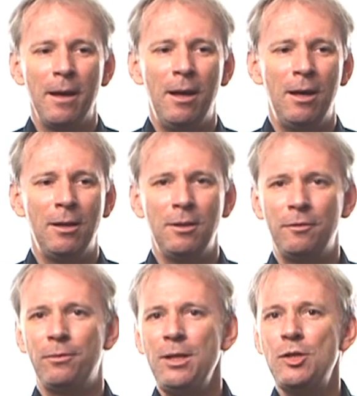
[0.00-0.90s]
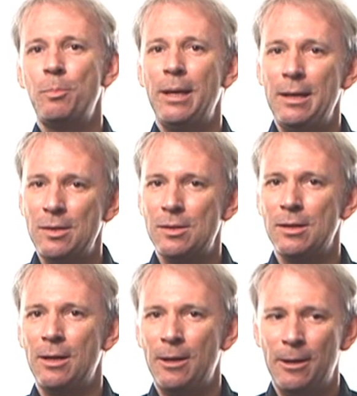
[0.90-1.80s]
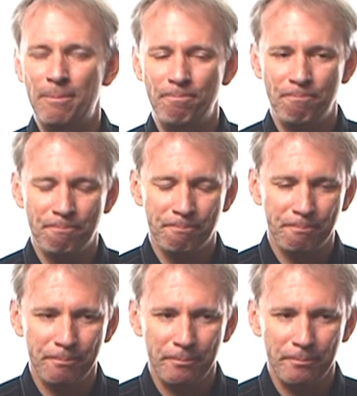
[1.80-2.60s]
uh, the free space um,